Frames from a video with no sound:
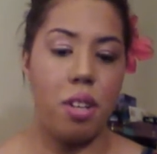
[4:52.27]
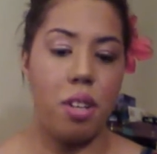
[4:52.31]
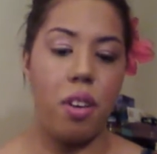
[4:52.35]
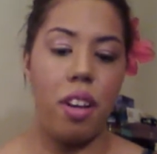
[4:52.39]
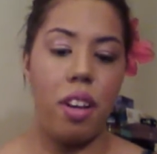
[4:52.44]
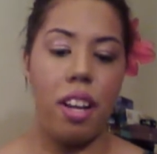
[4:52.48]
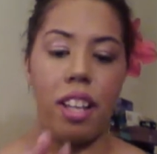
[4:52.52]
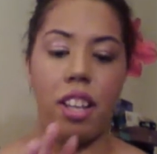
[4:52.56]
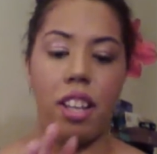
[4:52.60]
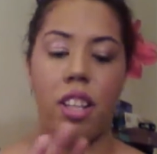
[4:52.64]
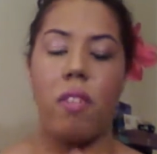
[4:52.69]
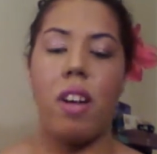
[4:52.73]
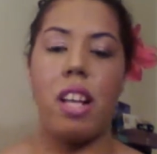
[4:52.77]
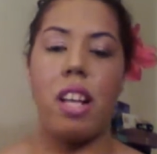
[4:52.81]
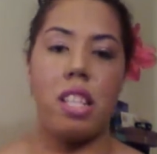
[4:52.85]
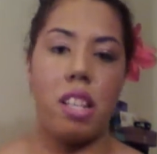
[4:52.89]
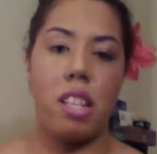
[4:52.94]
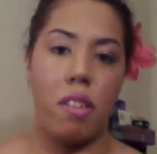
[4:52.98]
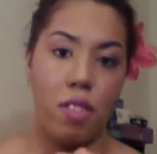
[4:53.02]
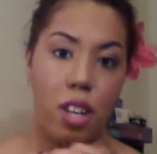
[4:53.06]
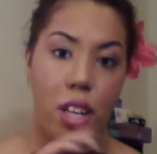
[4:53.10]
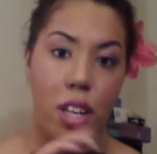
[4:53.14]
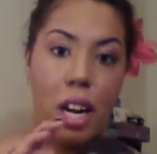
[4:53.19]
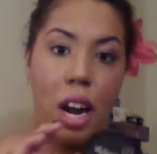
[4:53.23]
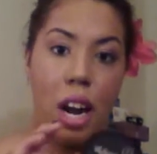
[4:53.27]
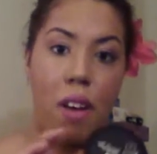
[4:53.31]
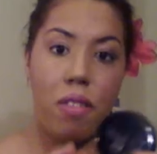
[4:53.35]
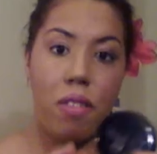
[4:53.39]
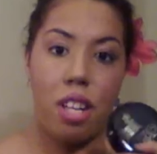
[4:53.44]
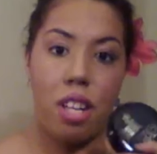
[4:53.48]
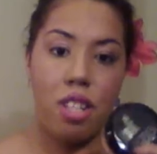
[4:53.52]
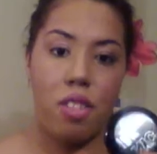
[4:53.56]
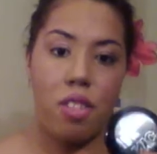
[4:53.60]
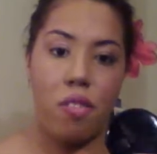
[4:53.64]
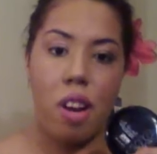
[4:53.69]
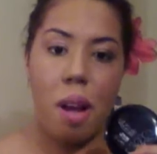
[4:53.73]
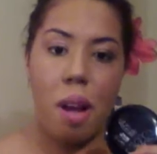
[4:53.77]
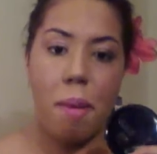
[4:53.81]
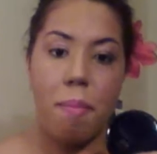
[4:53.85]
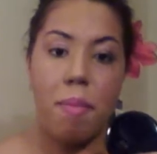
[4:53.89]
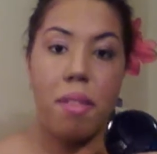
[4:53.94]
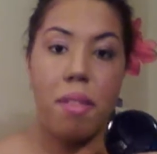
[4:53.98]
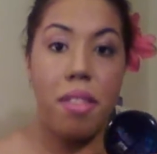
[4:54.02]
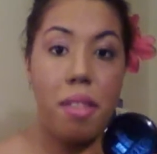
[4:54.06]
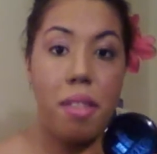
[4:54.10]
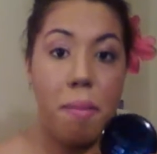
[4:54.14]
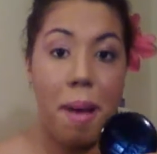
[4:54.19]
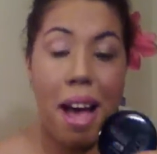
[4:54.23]
you can get the rest of your coverage
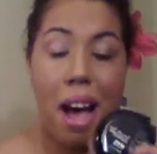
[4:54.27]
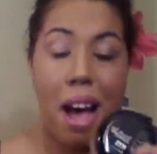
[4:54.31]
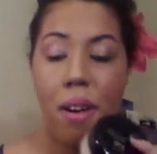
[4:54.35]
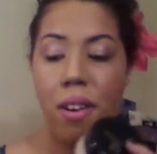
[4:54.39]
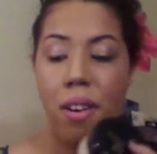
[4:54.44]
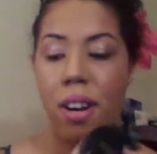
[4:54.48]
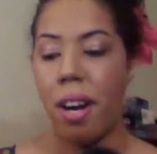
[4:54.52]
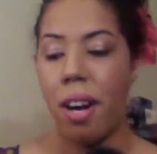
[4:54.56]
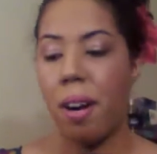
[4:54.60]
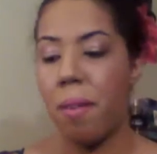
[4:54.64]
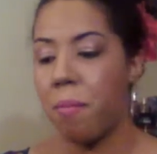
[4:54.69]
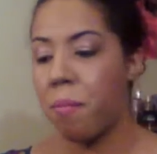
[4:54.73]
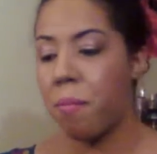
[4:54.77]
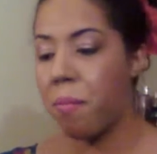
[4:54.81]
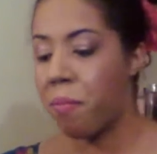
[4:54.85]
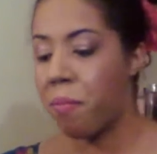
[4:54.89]
from the powder.